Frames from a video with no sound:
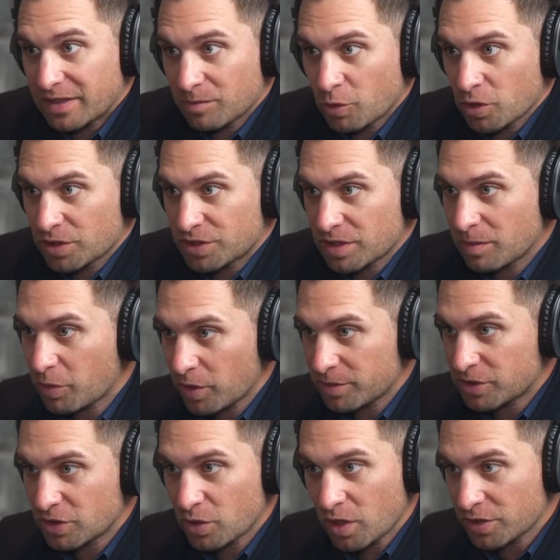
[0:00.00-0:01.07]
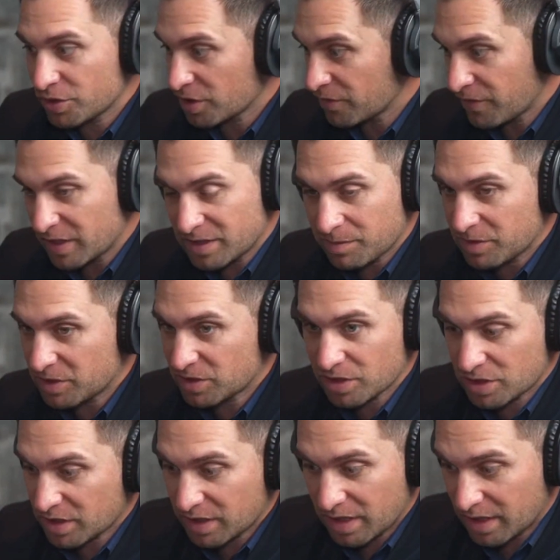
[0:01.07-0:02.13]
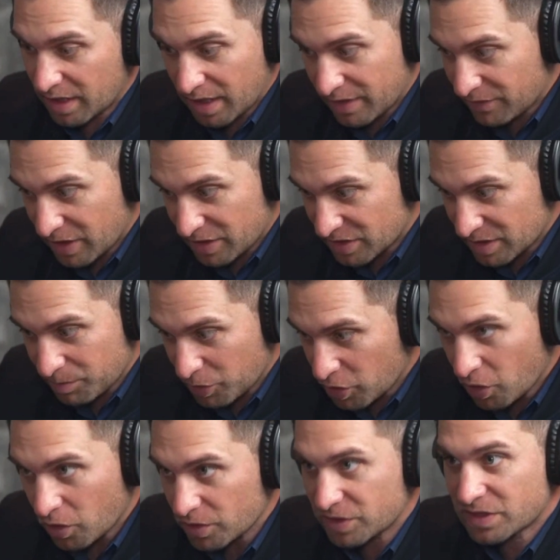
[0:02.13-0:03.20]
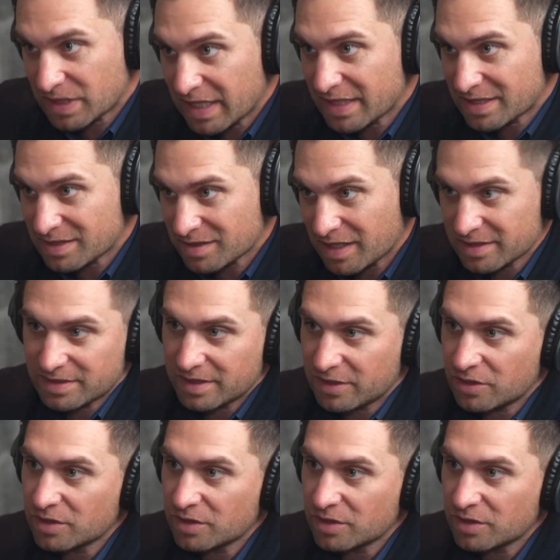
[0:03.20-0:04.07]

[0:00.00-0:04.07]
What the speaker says: The more listing appointments you go on, you're going to find something that's just like, I've got a simple goal, it's to get to Scottsdale.